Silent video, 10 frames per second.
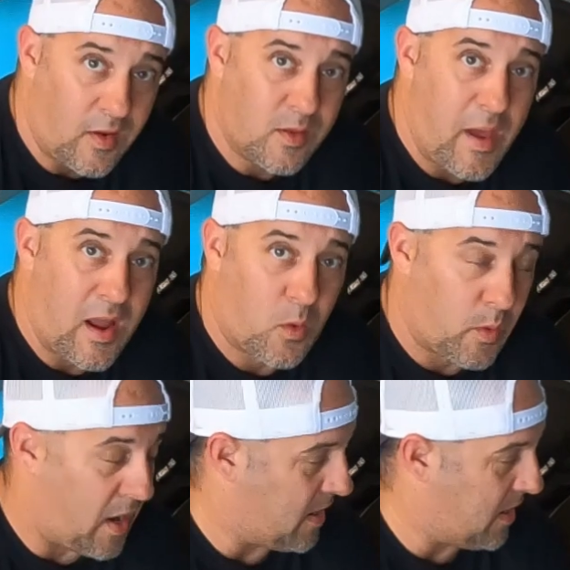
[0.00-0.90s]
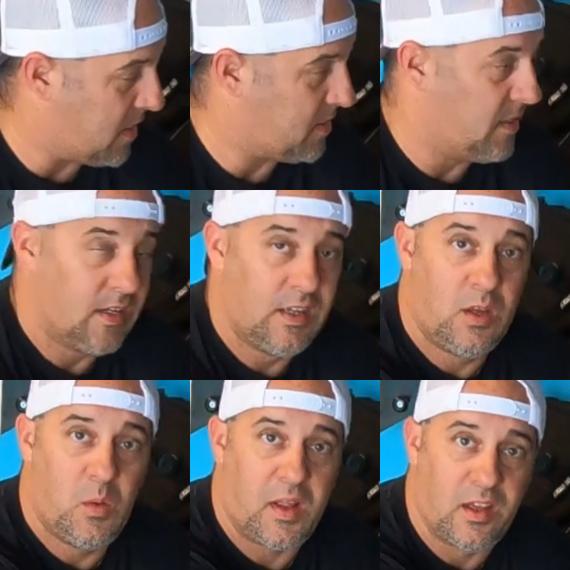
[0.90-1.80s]
we're finally back. What do we got next?
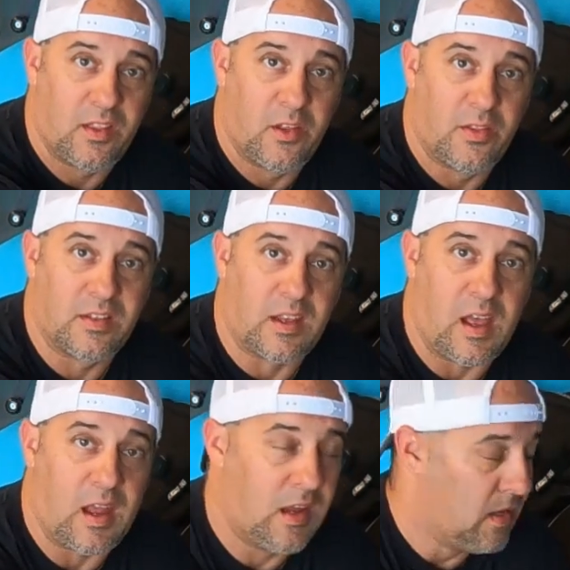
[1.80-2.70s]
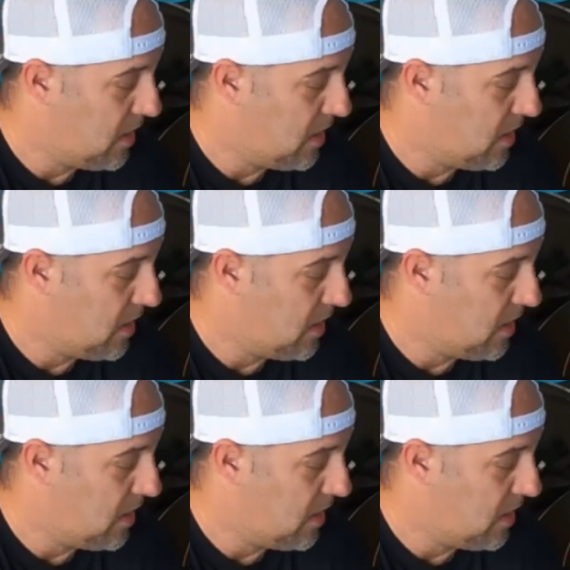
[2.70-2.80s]
We gotta unload this guy.